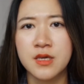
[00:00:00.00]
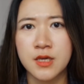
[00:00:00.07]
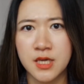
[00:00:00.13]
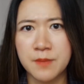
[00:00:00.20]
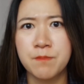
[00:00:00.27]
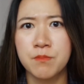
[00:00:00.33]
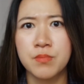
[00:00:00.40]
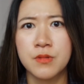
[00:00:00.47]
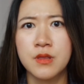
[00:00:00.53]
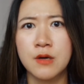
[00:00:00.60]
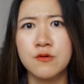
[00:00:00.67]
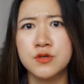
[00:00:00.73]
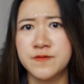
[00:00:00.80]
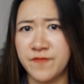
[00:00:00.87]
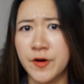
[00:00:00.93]
keep
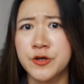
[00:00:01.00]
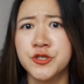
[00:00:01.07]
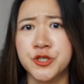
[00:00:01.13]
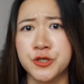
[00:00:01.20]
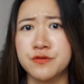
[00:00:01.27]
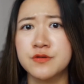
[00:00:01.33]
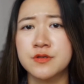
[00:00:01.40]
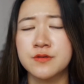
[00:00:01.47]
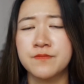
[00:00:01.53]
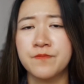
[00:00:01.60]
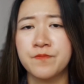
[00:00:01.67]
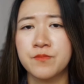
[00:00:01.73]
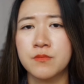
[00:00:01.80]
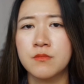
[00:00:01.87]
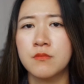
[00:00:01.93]
those virtues.
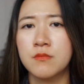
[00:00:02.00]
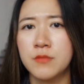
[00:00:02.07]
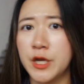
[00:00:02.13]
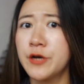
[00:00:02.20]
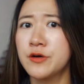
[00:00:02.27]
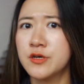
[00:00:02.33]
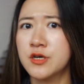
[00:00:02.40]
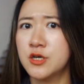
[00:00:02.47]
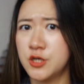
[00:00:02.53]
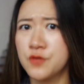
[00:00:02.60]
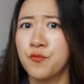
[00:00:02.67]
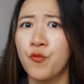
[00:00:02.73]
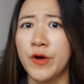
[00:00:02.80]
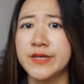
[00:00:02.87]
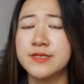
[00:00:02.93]
They're
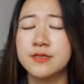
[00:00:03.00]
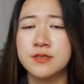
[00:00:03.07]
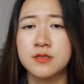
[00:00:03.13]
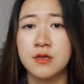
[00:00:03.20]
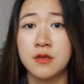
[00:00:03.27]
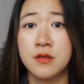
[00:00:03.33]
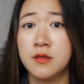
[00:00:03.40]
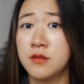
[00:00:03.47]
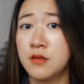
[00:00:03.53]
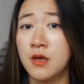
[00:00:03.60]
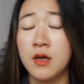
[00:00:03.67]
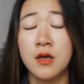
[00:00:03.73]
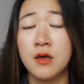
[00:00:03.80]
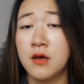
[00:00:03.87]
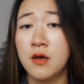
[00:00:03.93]
good ones.
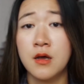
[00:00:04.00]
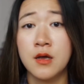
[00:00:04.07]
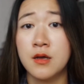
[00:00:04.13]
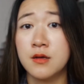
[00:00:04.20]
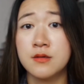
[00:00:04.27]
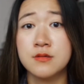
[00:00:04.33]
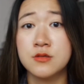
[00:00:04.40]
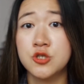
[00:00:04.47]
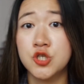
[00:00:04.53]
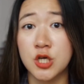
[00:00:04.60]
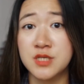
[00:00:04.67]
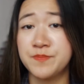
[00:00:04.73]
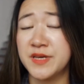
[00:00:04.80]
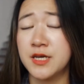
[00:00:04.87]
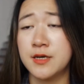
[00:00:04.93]

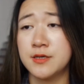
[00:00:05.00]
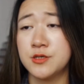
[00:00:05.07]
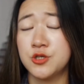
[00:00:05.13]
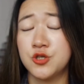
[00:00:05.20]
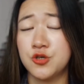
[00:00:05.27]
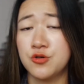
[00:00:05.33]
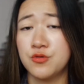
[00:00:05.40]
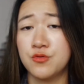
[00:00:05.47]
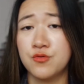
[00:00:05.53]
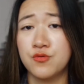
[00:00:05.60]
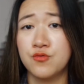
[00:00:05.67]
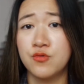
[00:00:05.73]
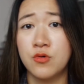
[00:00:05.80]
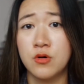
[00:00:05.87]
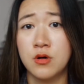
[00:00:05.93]
Just because
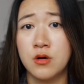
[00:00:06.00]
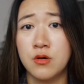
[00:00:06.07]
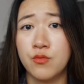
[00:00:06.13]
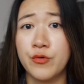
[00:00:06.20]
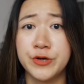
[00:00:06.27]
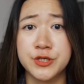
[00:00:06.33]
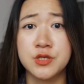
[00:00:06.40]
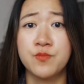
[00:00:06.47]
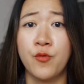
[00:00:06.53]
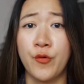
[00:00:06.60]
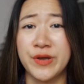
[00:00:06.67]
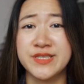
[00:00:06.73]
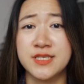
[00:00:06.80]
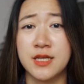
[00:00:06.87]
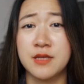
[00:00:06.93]
you were
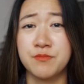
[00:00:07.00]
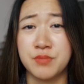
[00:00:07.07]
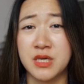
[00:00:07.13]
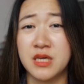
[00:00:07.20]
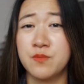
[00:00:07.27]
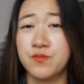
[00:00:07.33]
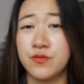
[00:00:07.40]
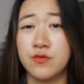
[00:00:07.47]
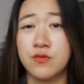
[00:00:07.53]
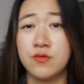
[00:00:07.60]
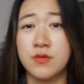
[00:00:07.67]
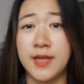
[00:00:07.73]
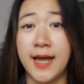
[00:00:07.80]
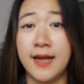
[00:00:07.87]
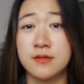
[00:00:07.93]
disappointed in people
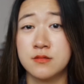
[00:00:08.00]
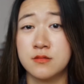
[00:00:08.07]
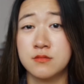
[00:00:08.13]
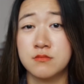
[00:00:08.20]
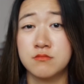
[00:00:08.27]
that